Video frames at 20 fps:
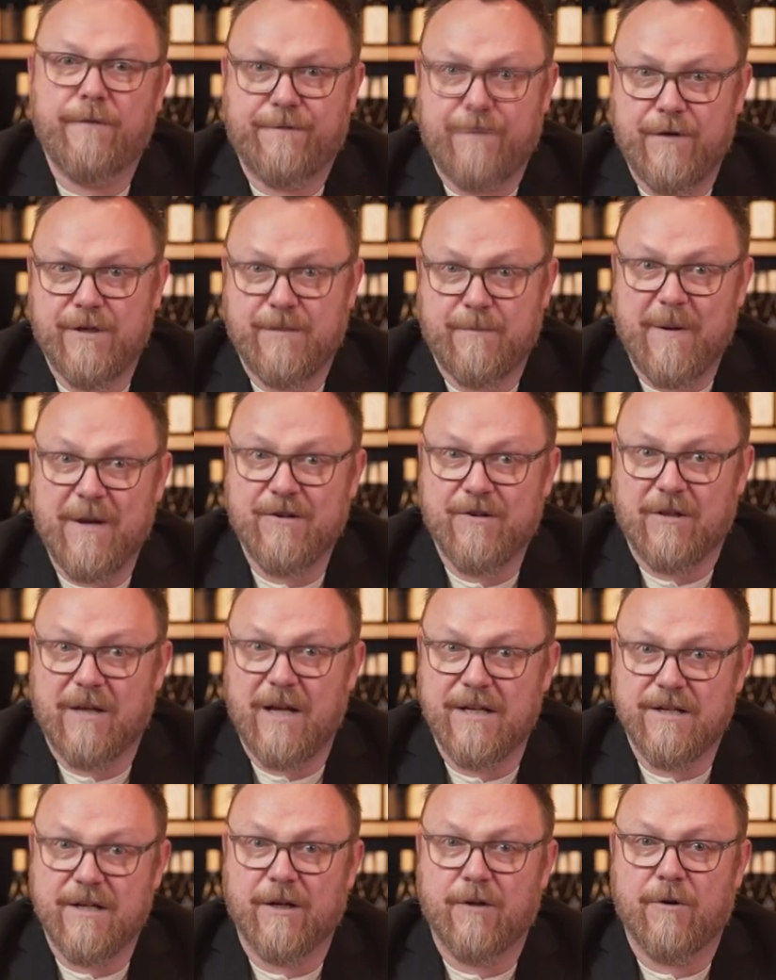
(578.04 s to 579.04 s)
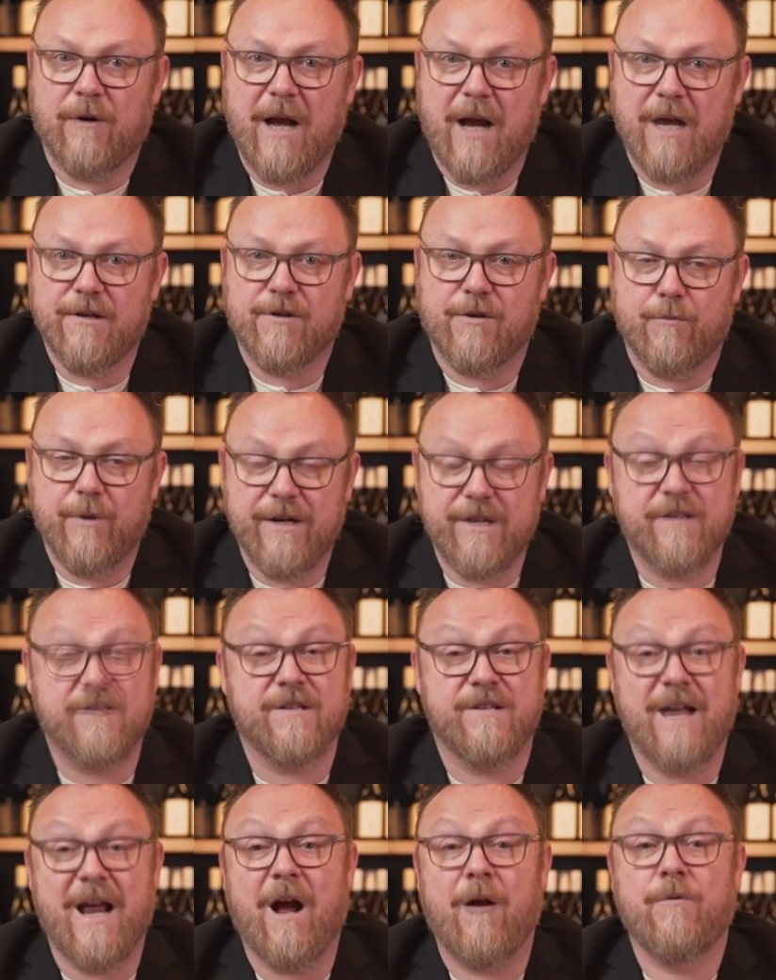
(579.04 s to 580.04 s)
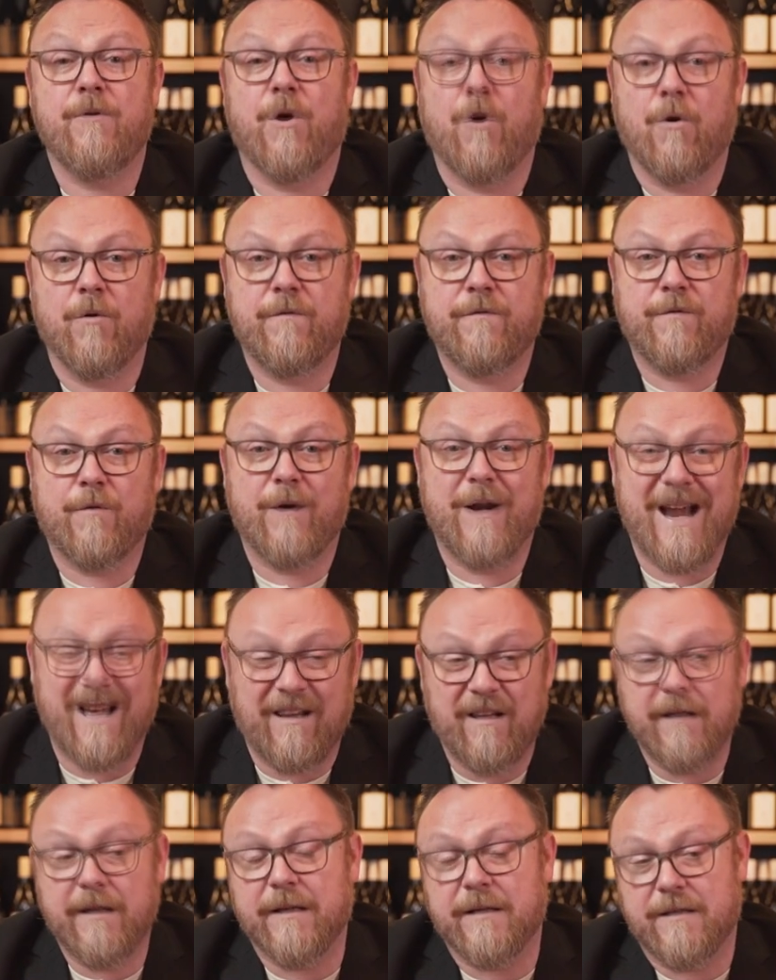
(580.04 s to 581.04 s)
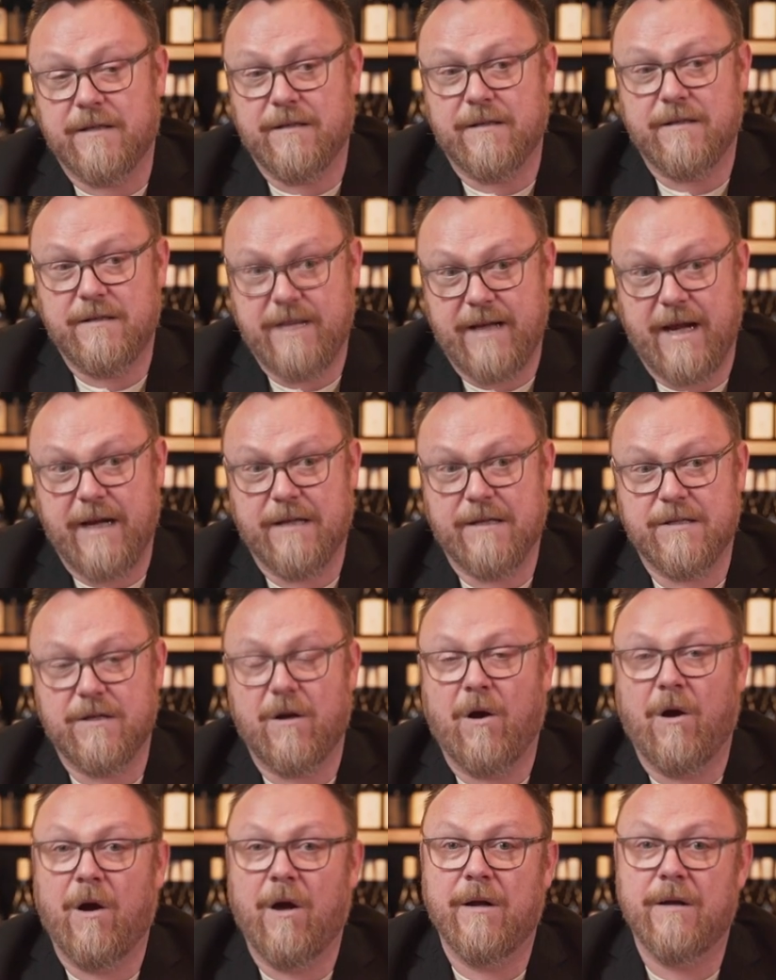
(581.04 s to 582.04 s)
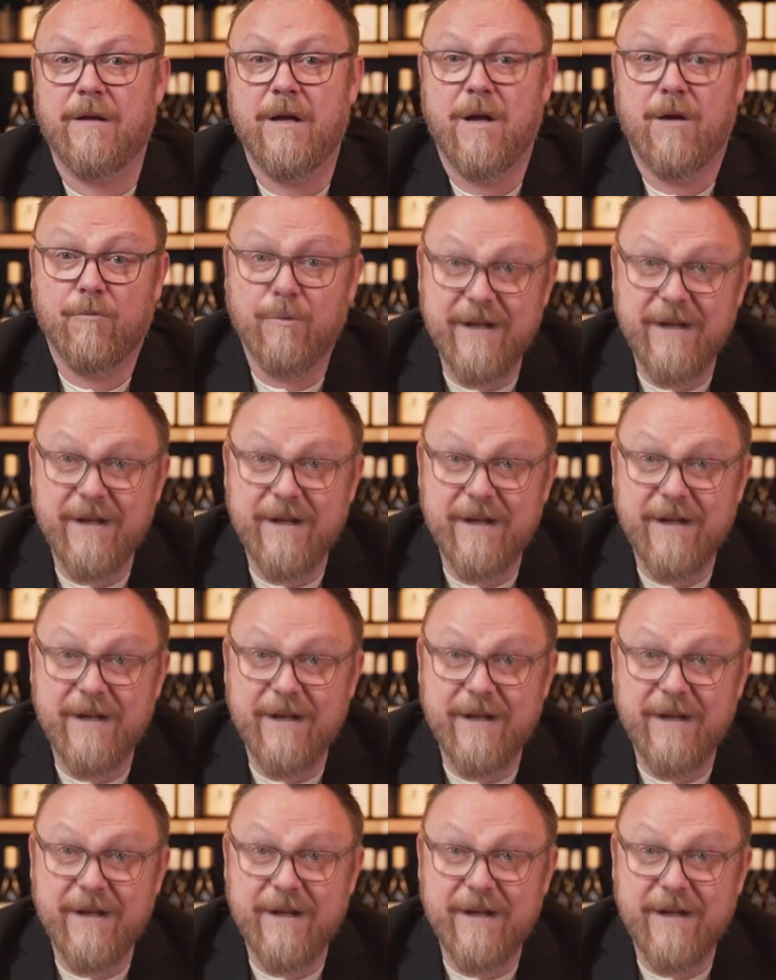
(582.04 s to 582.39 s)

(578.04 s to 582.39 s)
it first specialized in Grenache, the region is now known for elegant takes on